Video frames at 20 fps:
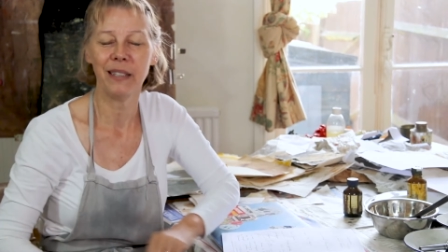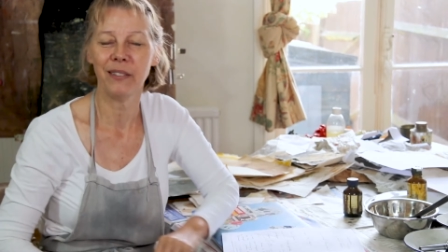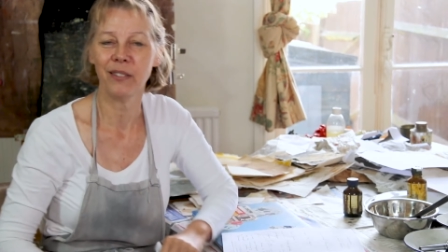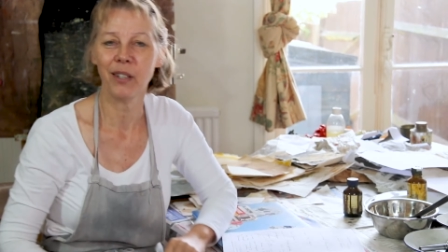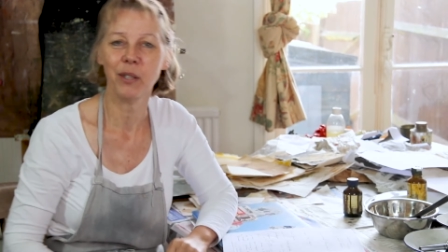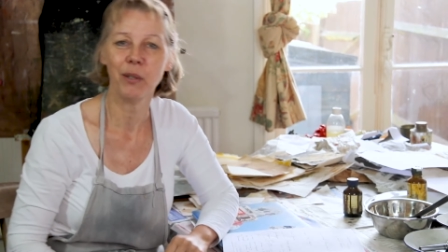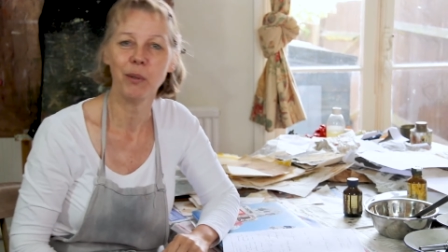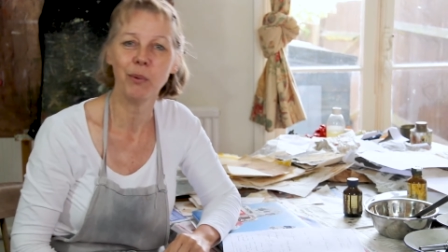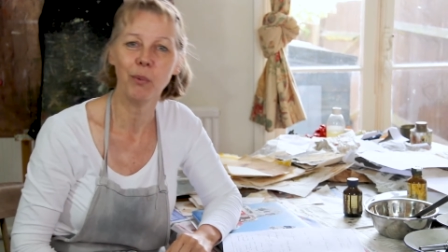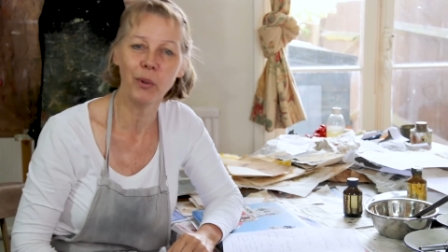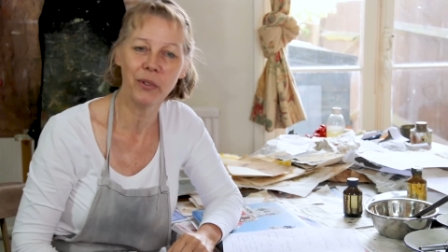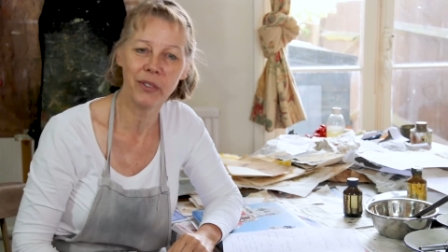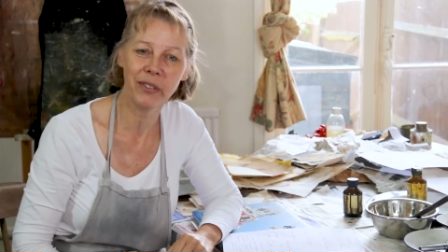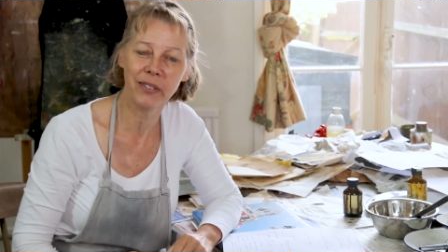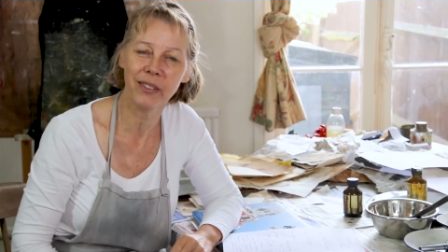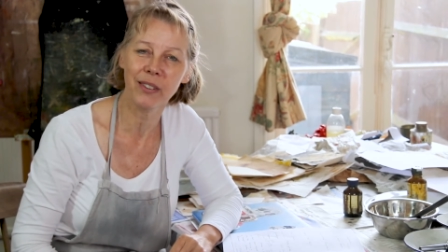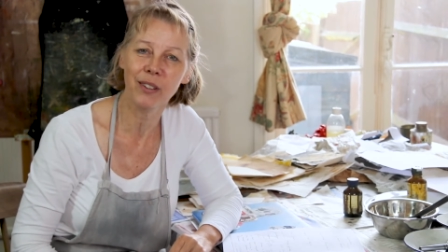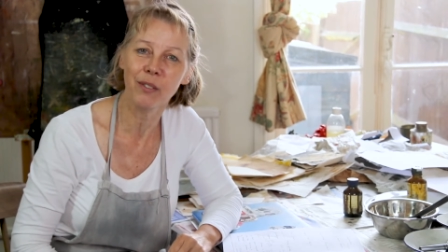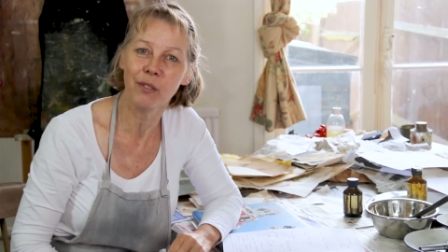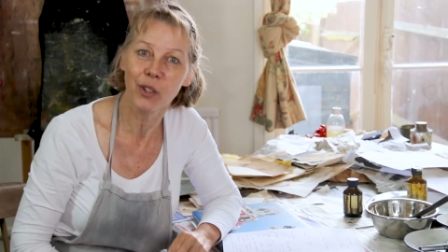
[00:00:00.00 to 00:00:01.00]
so you wanted to
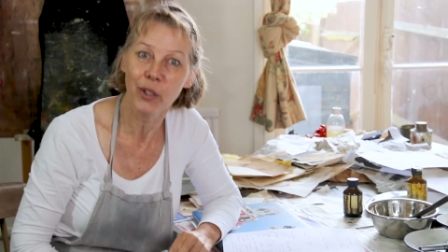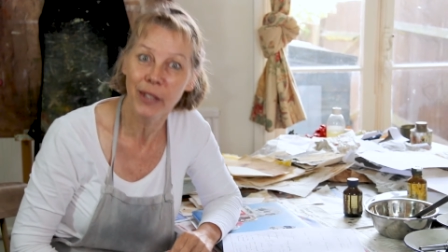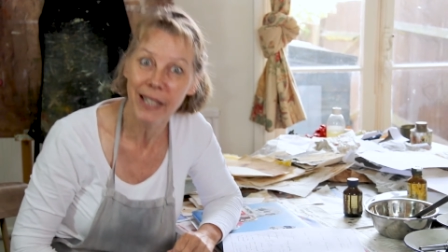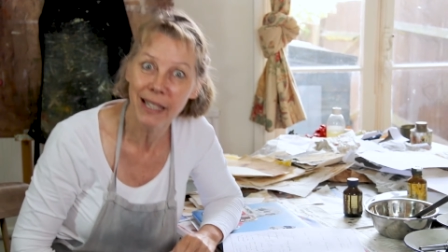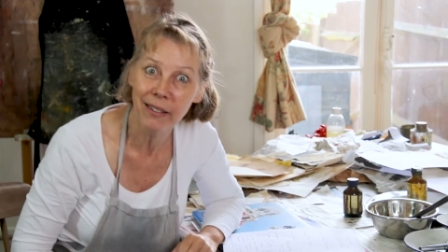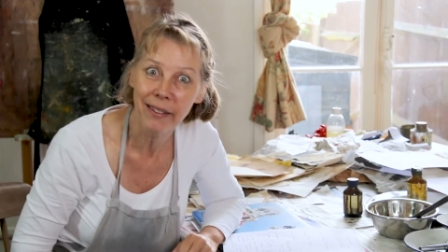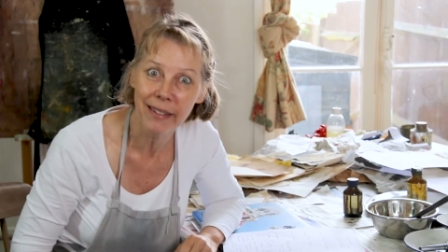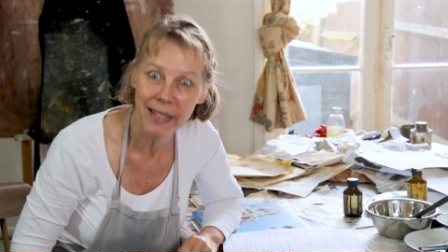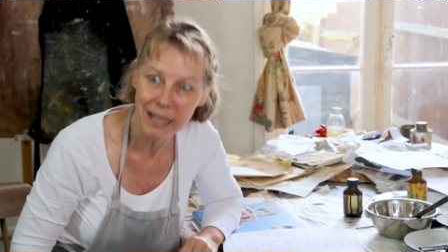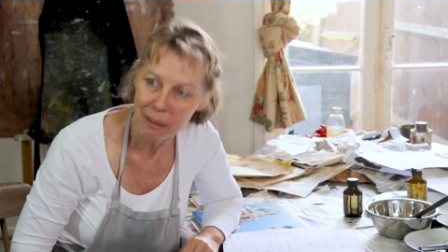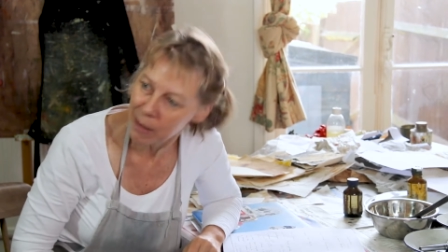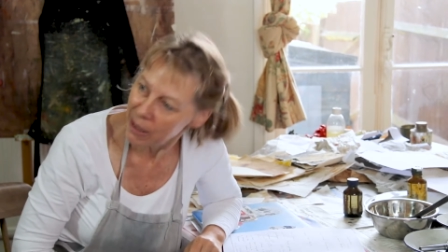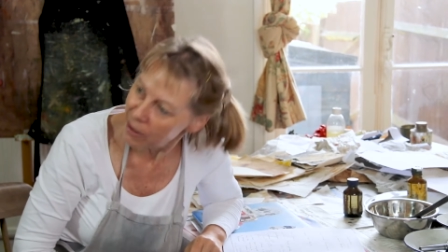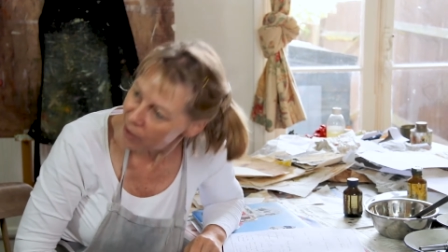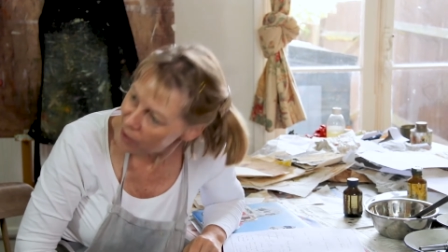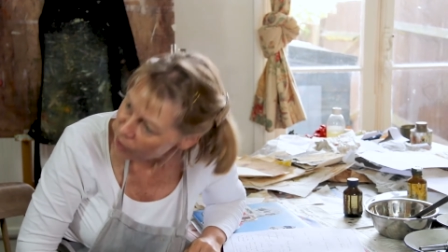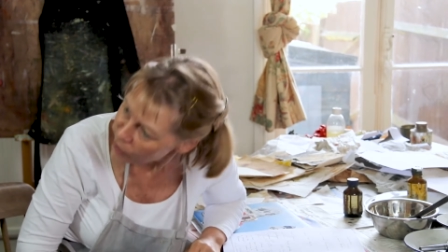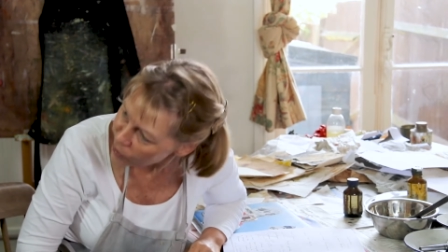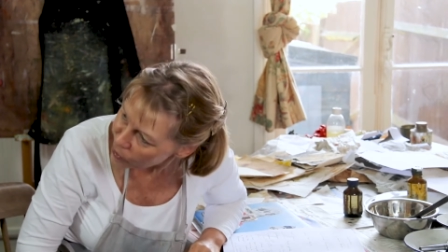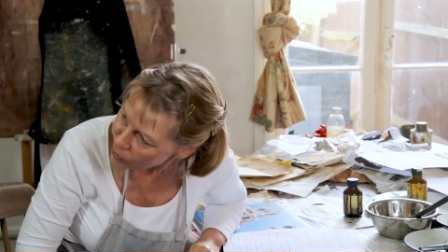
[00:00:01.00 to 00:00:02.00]
sort of look into the image
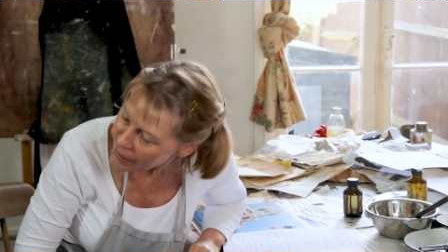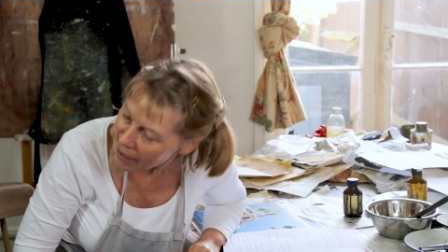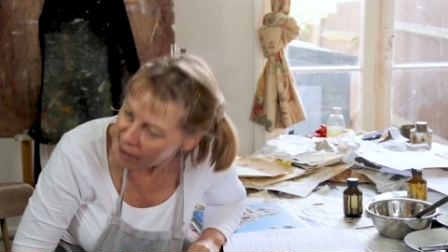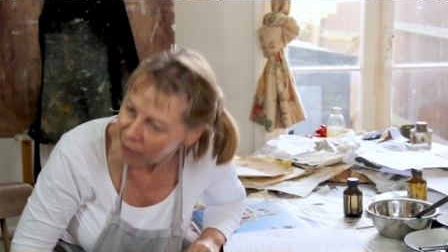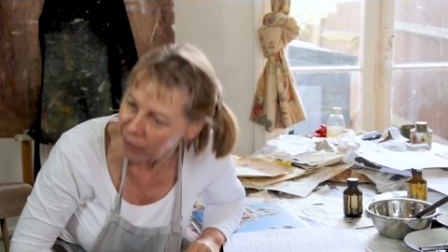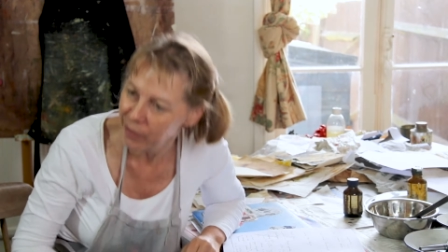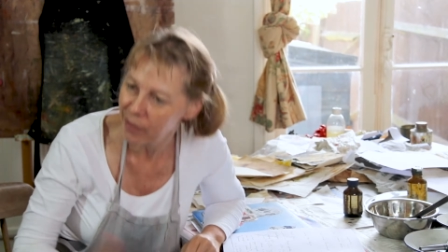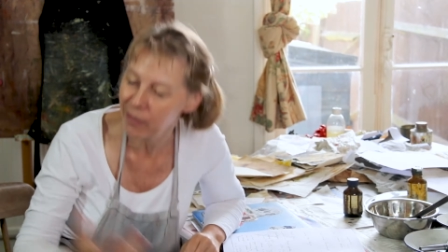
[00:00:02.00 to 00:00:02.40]
and look round